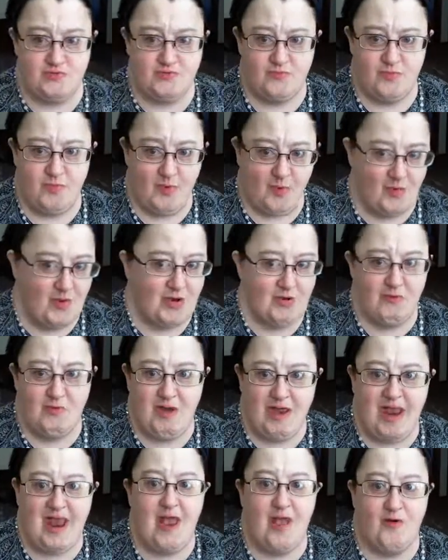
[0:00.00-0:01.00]
We want it
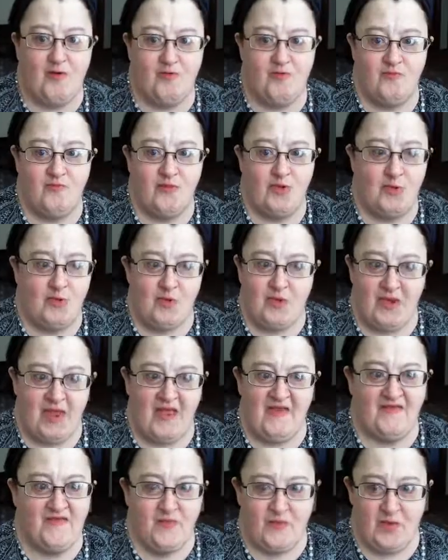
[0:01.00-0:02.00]
right now. We don't want
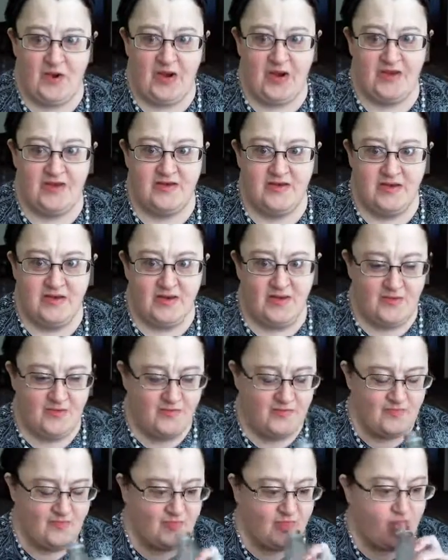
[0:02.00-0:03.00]
to have to wait, you
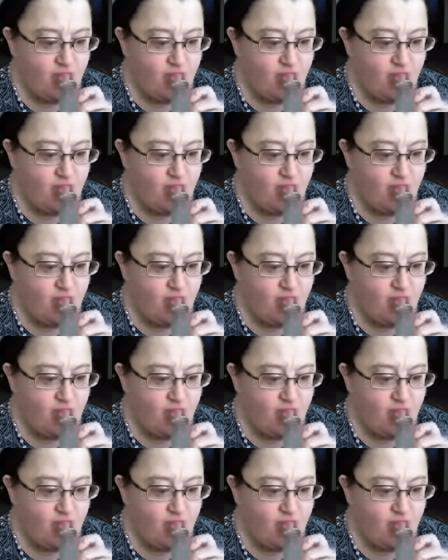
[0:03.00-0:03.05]
know?